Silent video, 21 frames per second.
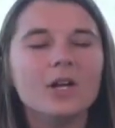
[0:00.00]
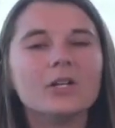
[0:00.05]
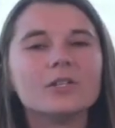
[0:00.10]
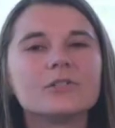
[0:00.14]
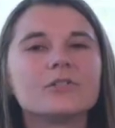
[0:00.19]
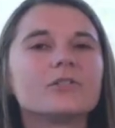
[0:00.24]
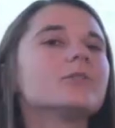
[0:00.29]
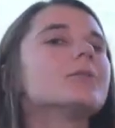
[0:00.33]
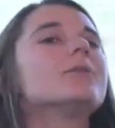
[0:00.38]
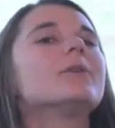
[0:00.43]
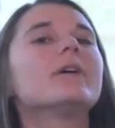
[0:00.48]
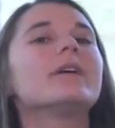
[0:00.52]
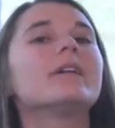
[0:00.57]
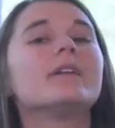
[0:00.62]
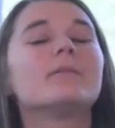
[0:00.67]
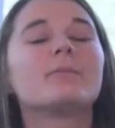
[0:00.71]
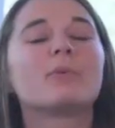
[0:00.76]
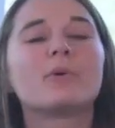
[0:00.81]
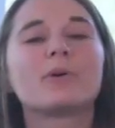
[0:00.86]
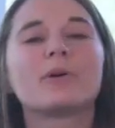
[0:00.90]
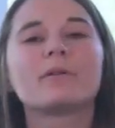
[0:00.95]
So an
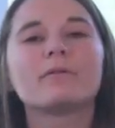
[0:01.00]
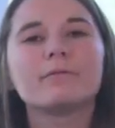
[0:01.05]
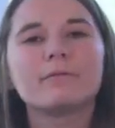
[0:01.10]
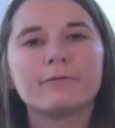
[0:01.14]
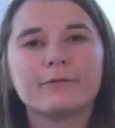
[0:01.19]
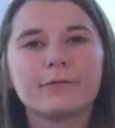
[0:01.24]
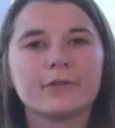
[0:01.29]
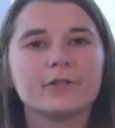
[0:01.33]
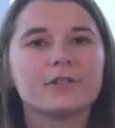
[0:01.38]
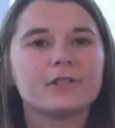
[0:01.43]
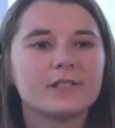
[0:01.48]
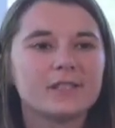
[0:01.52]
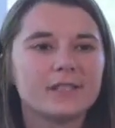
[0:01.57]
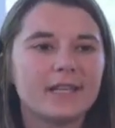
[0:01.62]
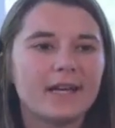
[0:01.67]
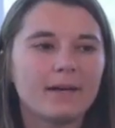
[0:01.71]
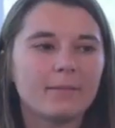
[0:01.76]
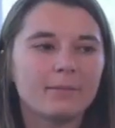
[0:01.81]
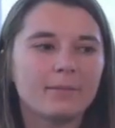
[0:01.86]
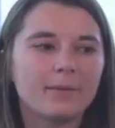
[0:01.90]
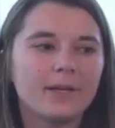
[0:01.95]
important first
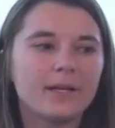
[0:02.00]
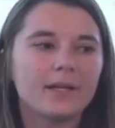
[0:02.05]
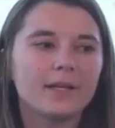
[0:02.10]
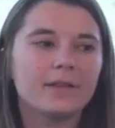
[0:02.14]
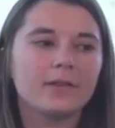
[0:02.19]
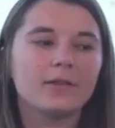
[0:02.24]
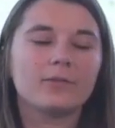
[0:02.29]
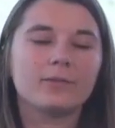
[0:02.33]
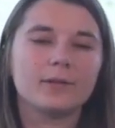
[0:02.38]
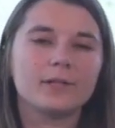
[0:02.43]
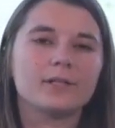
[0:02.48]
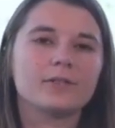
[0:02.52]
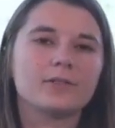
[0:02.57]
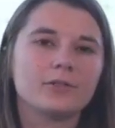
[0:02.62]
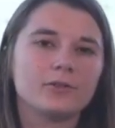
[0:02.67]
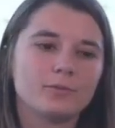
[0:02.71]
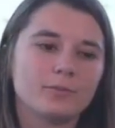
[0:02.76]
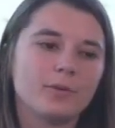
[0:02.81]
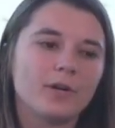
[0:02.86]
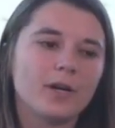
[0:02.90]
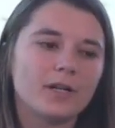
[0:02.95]
step in the
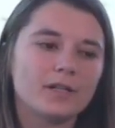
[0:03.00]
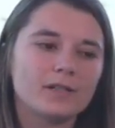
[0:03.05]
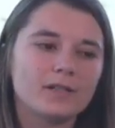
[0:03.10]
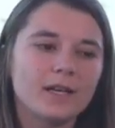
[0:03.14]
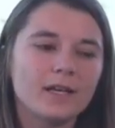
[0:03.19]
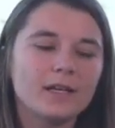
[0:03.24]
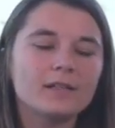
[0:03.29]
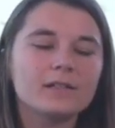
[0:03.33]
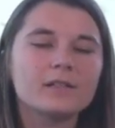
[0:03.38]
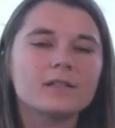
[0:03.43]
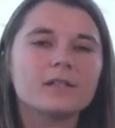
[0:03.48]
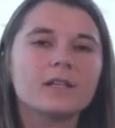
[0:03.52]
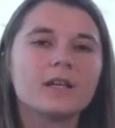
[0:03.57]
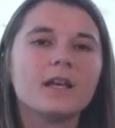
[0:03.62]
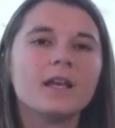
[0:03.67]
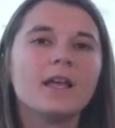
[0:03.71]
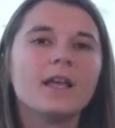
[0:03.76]
research process